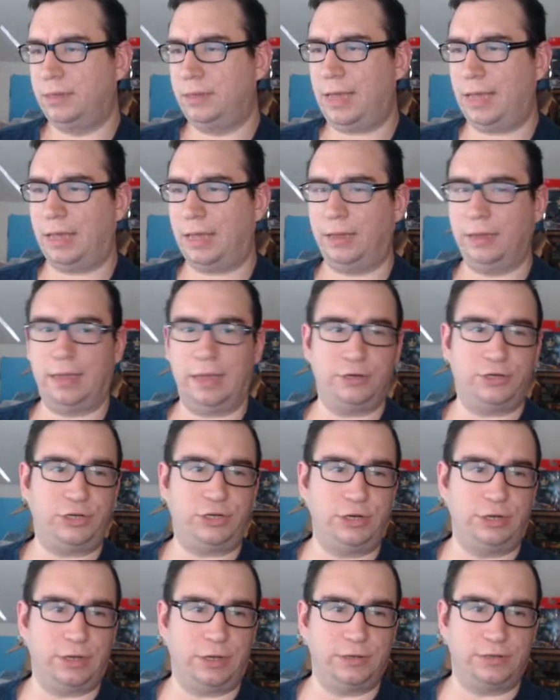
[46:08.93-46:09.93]
again,
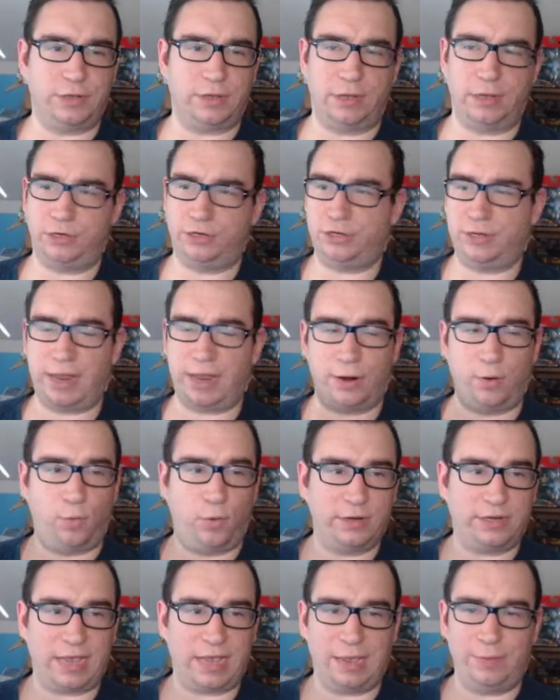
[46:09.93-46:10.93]
she does. She's got a
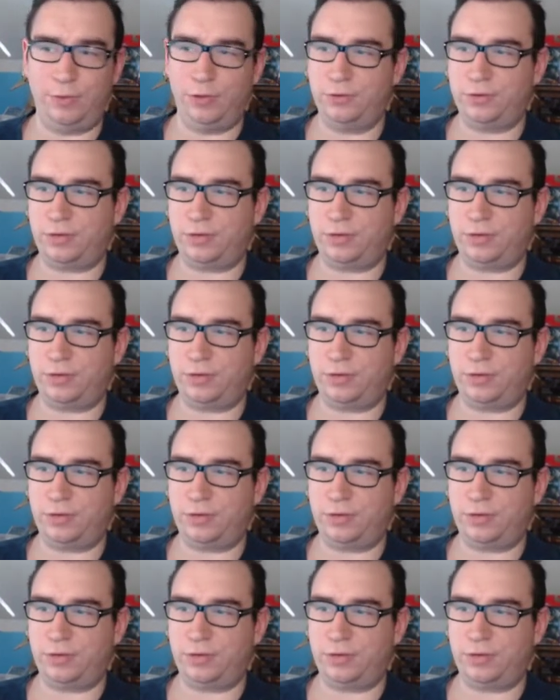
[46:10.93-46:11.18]
one-time use